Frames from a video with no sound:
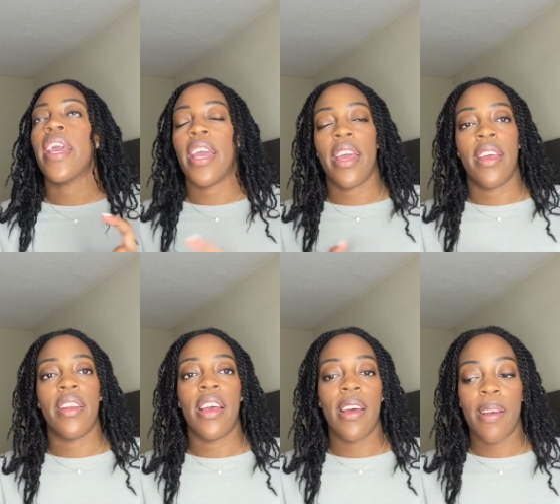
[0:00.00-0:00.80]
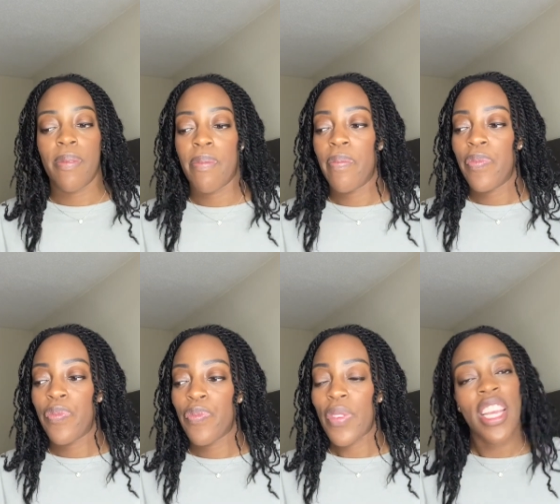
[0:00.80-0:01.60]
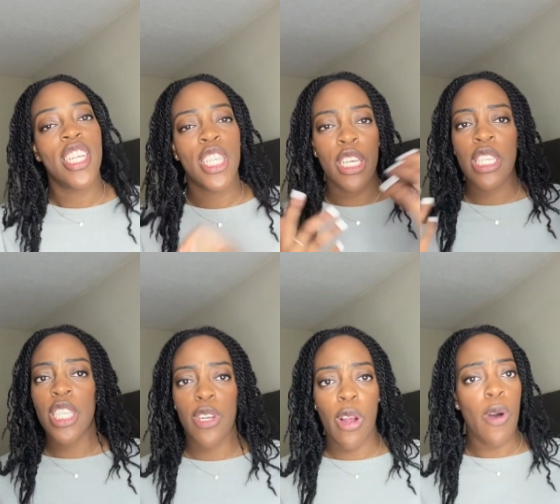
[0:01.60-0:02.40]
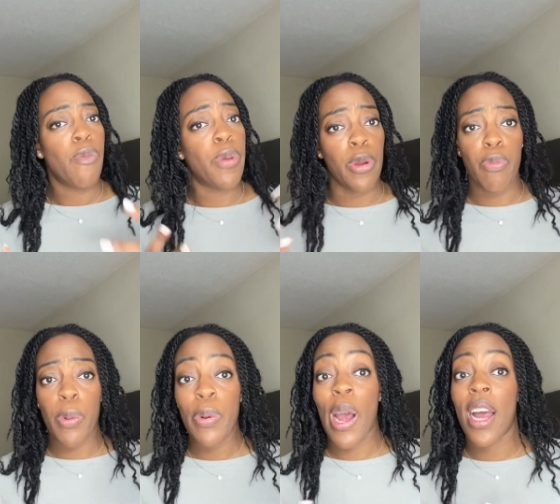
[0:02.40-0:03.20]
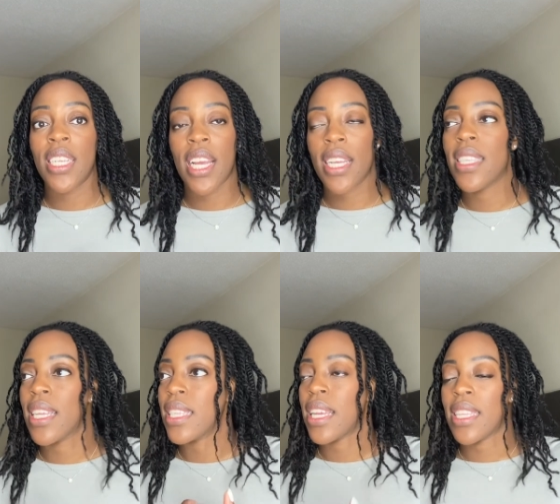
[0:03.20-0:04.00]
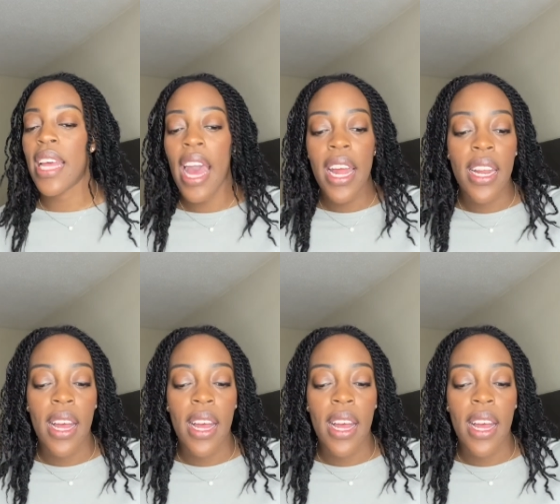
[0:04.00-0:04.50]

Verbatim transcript: and um, continue to grow, build more projects, things like that.